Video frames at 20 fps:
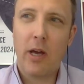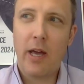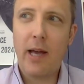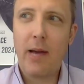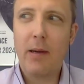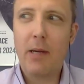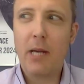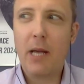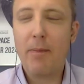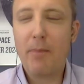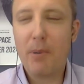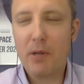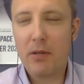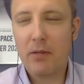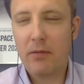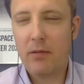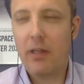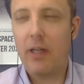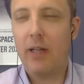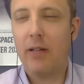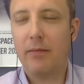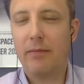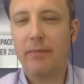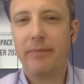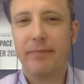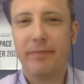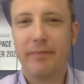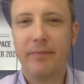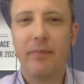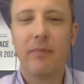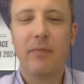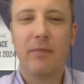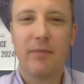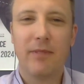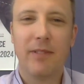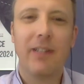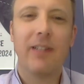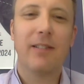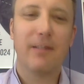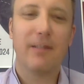because you are multiplying
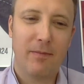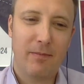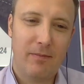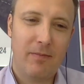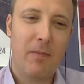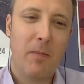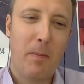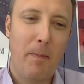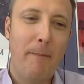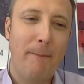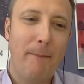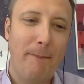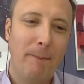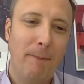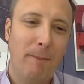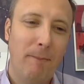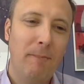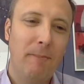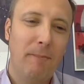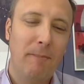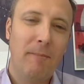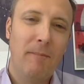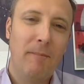it by